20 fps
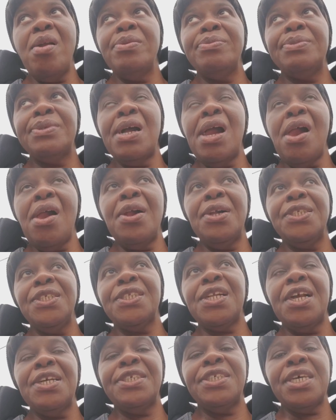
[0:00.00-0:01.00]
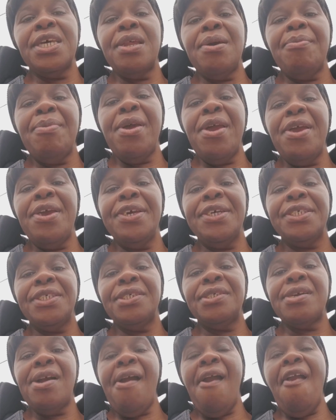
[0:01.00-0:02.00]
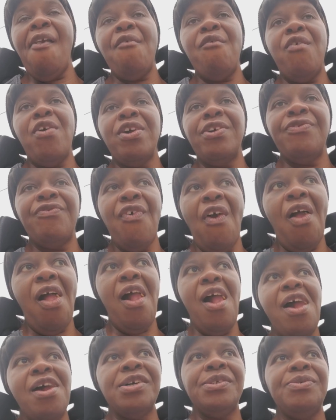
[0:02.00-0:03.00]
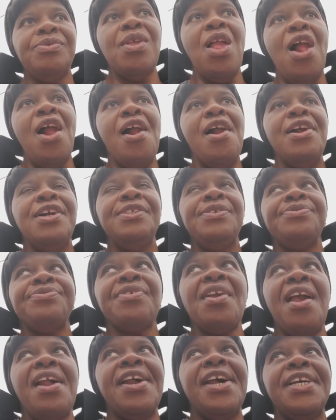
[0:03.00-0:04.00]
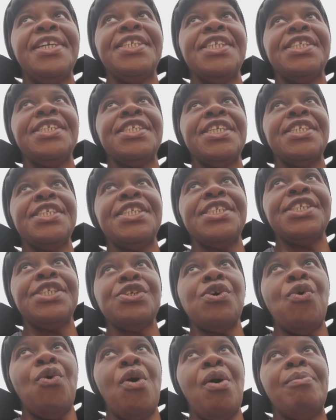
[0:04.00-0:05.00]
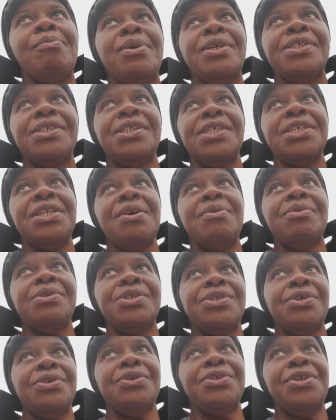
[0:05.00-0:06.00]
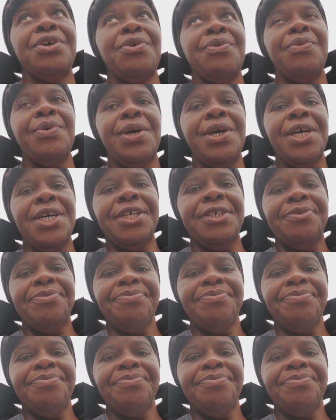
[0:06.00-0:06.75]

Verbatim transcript: But they said they'd be here 8.45. And they, they just called me said they was on their way.